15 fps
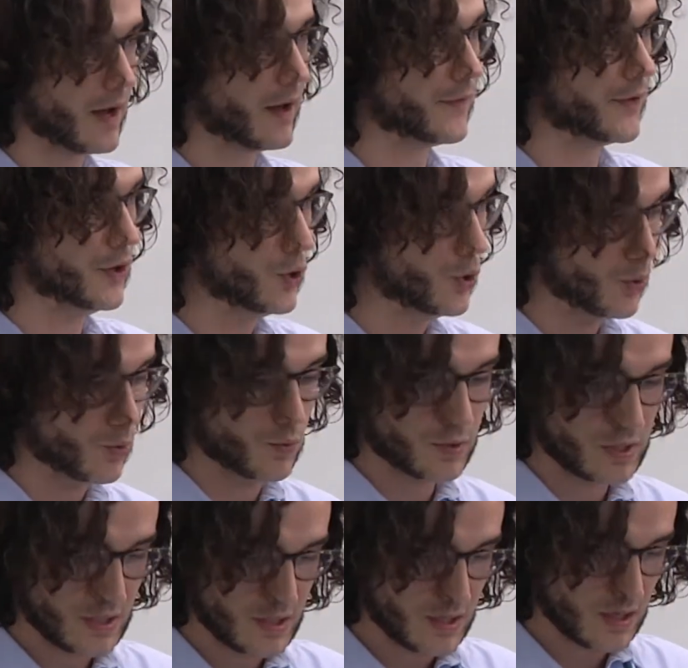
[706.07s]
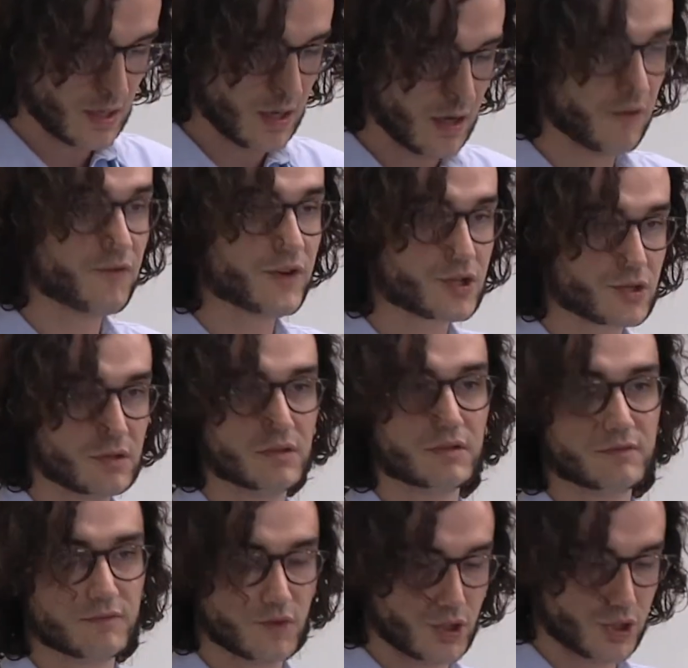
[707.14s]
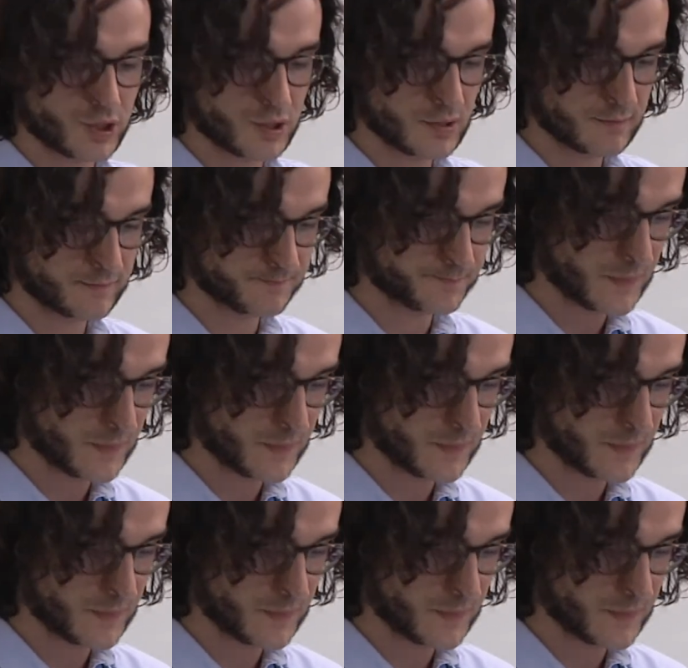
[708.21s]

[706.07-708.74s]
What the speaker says: out the new official version.